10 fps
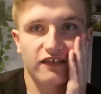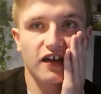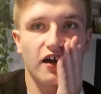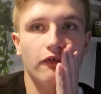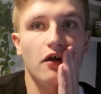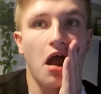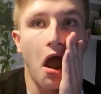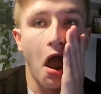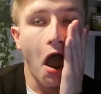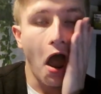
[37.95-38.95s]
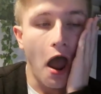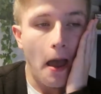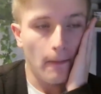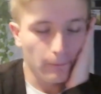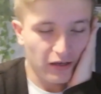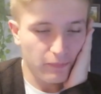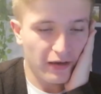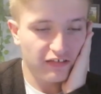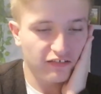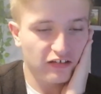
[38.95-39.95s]
So um, it,
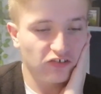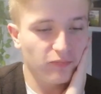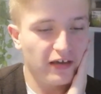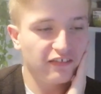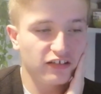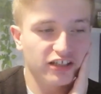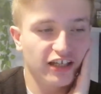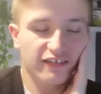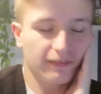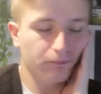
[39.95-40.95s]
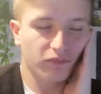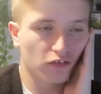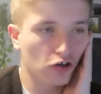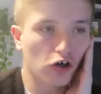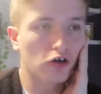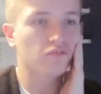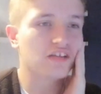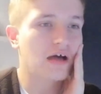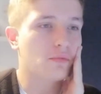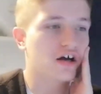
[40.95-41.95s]
it just basically needs like corn
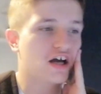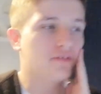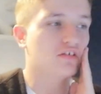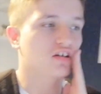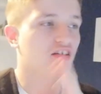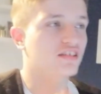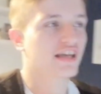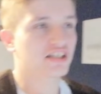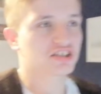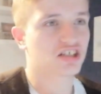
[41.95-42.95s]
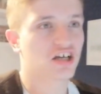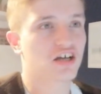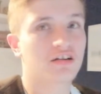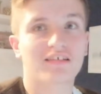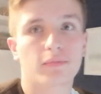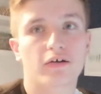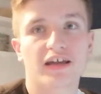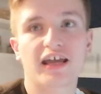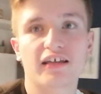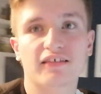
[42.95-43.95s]
flour and conditioner and that's
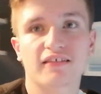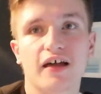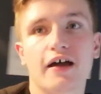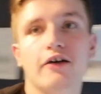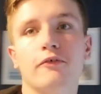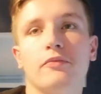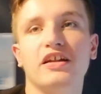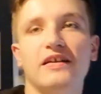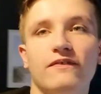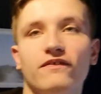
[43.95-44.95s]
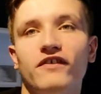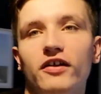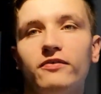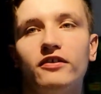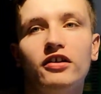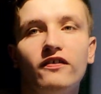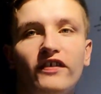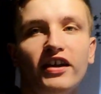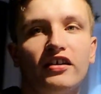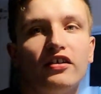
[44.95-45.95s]
about it. So pretty fun little
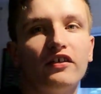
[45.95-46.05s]
thing.